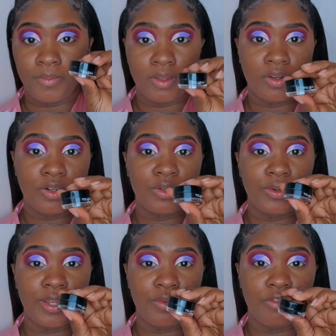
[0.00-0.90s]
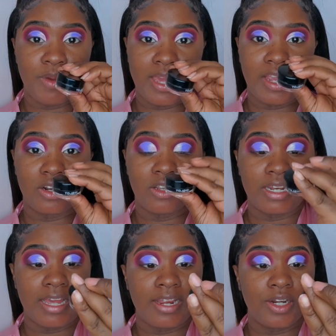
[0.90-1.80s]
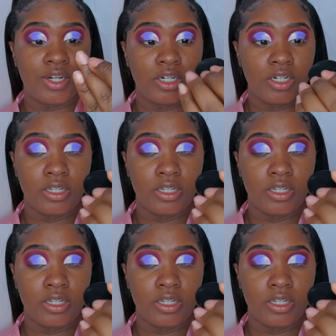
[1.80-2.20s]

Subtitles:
I'm going to go in with my Inglot liner